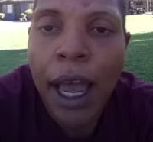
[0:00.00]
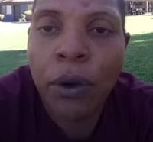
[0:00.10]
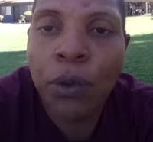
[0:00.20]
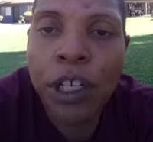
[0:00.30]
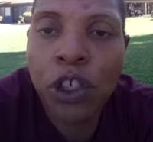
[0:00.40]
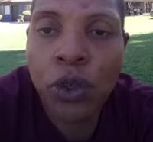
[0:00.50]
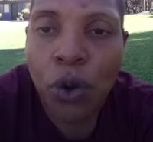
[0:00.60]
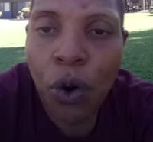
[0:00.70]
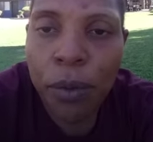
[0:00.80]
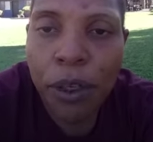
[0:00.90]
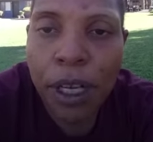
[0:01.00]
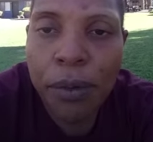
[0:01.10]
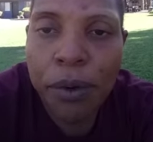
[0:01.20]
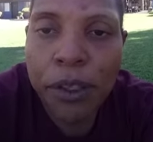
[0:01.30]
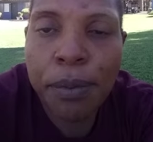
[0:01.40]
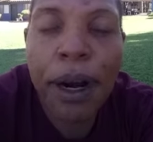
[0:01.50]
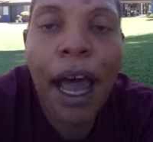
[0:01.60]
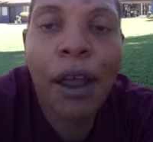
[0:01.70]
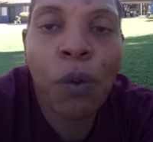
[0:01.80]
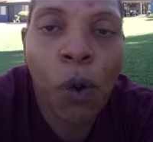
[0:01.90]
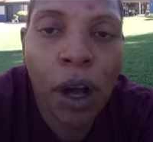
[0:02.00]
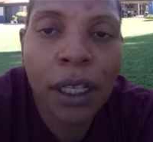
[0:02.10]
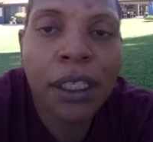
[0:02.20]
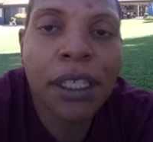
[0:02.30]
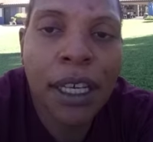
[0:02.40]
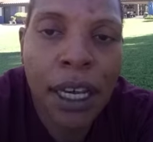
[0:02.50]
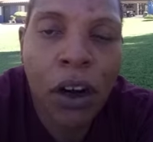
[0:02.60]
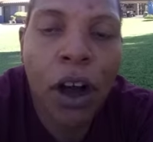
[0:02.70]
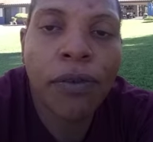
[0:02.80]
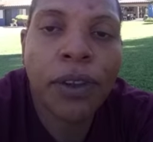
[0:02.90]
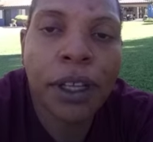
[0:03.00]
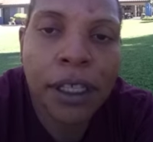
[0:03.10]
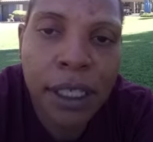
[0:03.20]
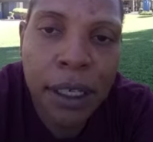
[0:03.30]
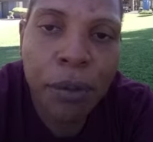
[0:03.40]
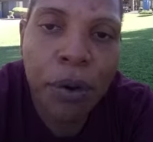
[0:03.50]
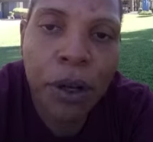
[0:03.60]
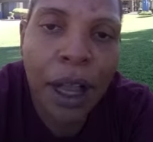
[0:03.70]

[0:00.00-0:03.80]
reach normal numbers, but I want to get off the lisinopril.